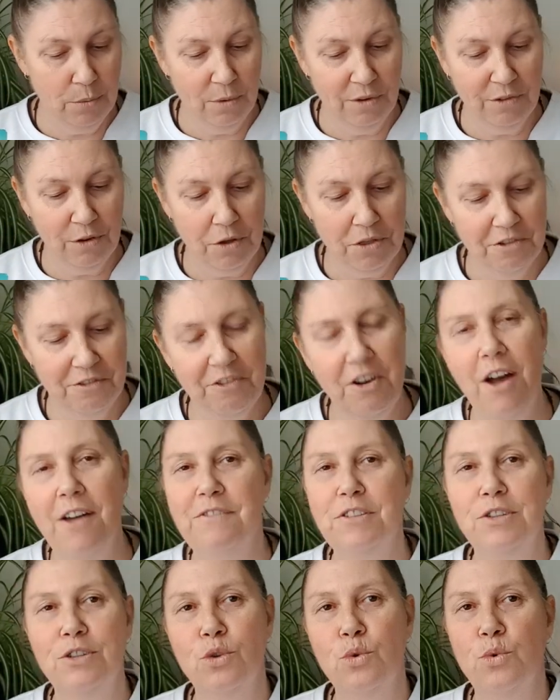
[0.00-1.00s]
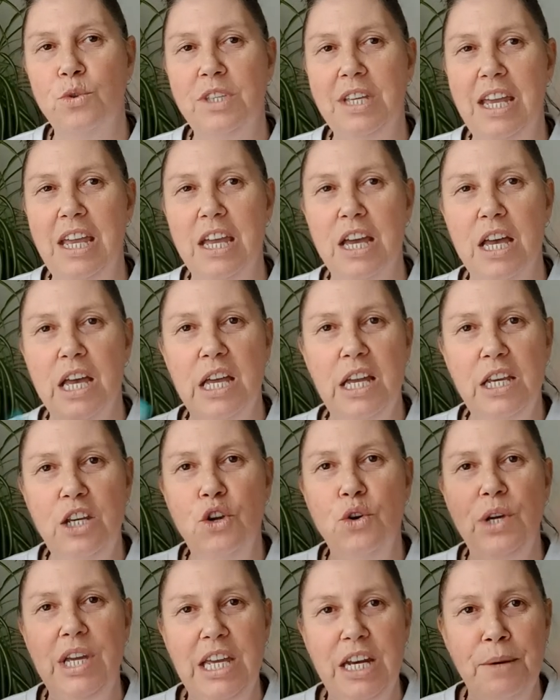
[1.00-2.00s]
We've got the Five of Swords here, in
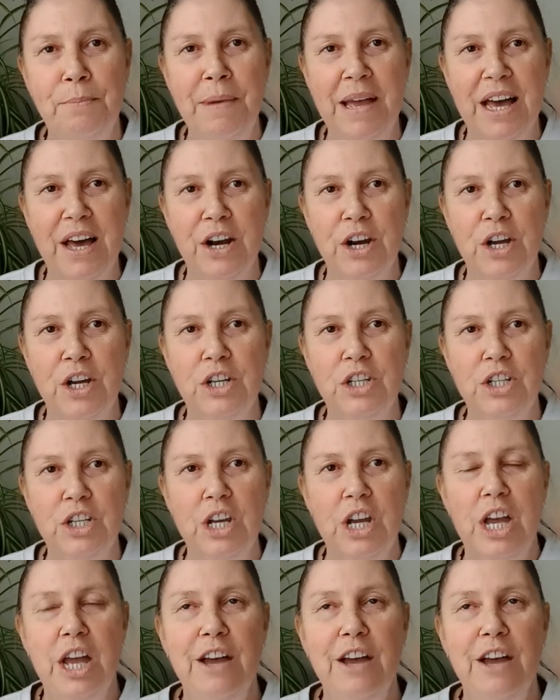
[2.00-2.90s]
your head about it,